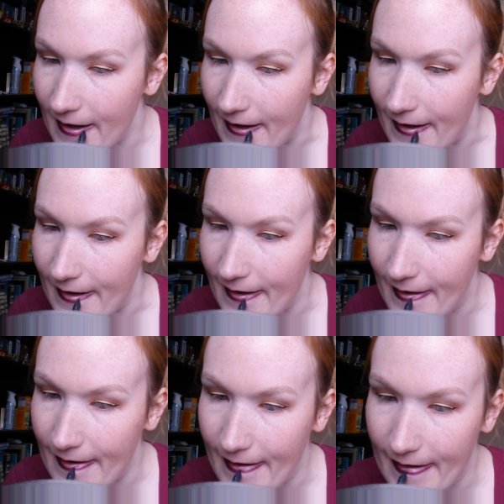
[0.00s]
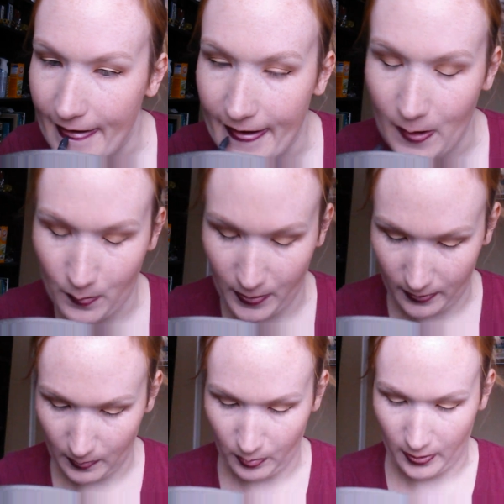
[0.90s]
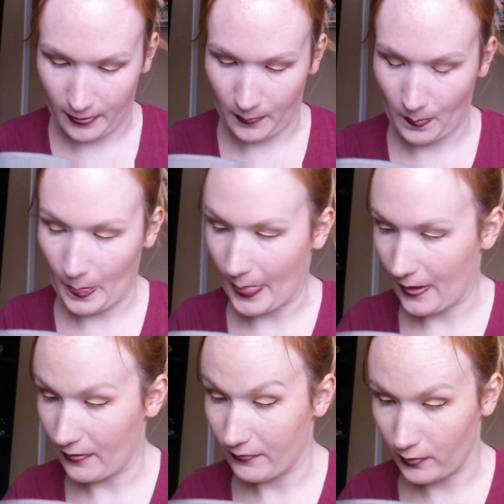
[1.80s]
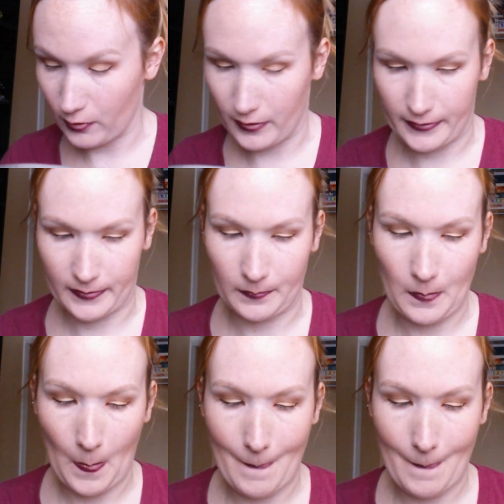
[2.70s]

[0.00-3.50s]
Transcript: And I'm wearing lip liner for a reason.